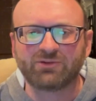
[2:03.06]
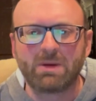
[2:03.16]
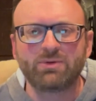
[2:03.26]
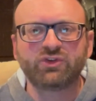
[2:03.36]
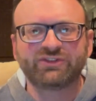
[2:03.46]

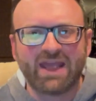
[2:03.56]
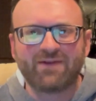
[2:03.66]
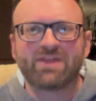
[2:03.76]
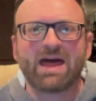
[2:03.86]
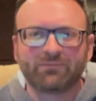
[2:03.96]
Maybe you
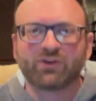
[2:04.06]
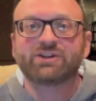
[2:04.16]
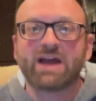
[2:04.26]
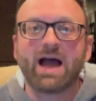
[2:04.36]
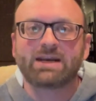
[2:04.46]
save that for
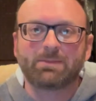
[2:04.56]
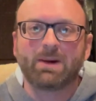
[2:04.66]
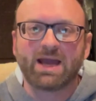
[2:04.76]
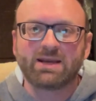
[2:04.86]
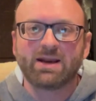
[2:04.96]

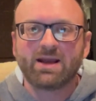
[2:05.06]
Dynamite,